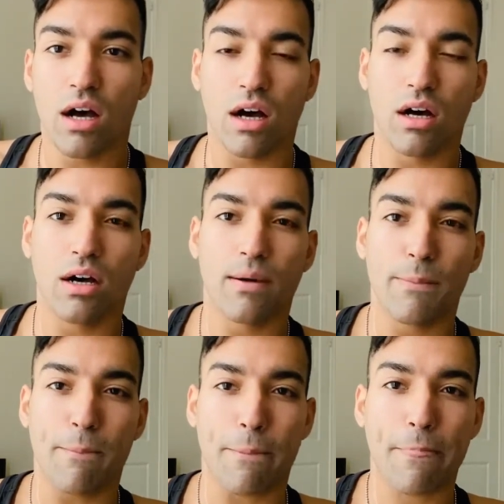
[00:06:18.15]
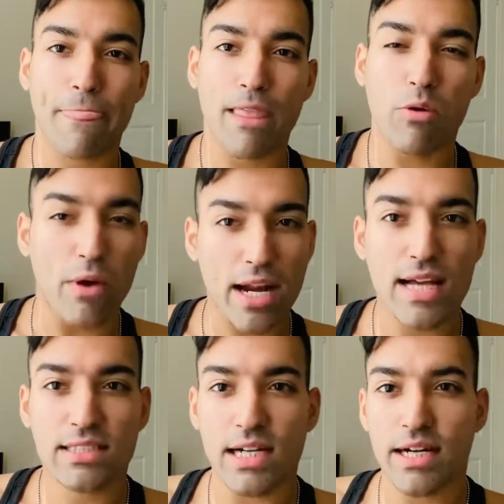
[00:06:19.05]
When
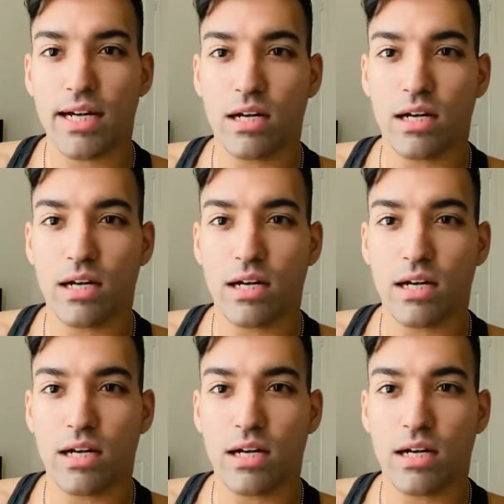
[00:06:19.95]
I started